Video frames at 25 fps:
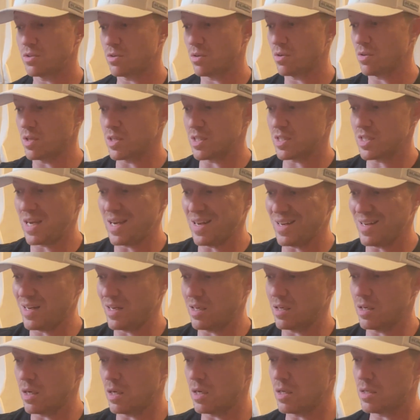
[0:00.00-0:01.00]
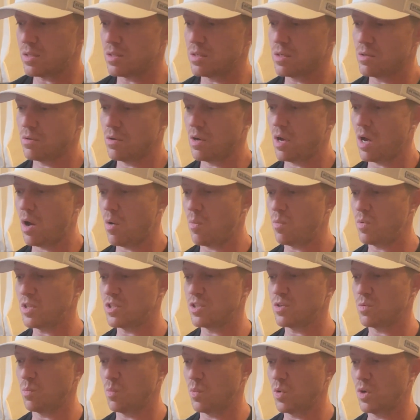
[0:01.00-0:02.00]
or the sanding dust with
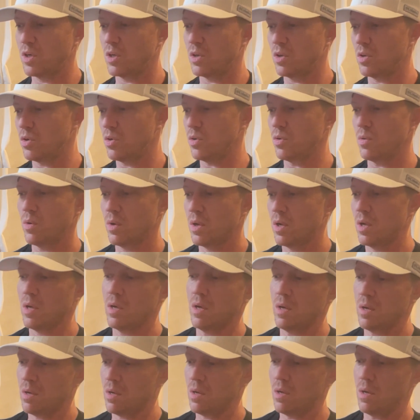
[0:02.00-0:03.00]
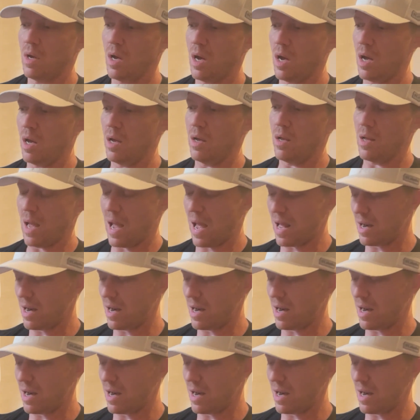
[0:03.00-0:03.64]
some wood glue. Add